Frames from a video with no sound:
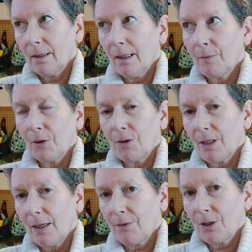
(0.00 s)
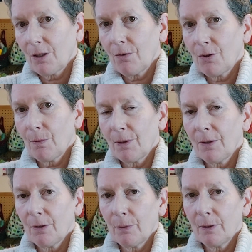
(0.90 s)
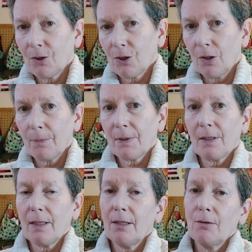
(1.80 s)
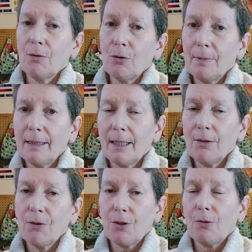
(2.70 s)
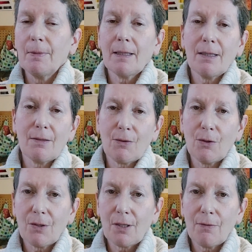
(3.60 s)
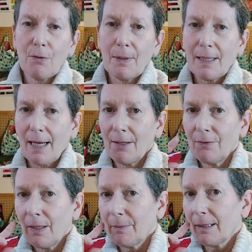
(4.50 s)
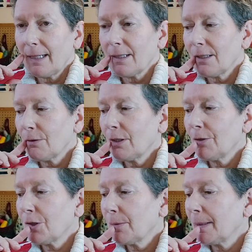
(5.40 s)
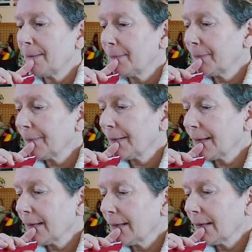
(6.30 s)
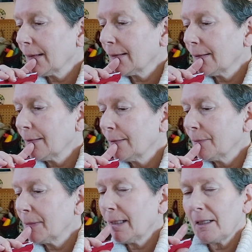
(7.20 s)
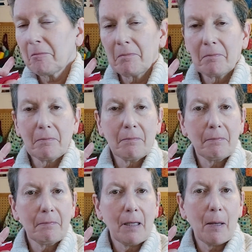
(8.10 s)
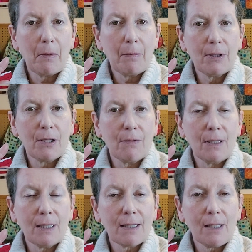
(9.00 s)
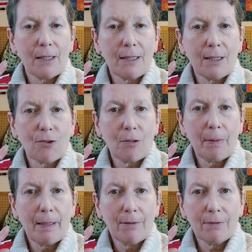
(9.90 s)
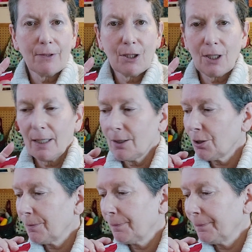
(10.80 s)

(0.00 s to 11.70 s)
I'm going to have to go to one of the quilt shops that I don't normally go to because, of course, I've always had Fabricland so close to me. But hey, might be a bit of an exciting trip out for a change.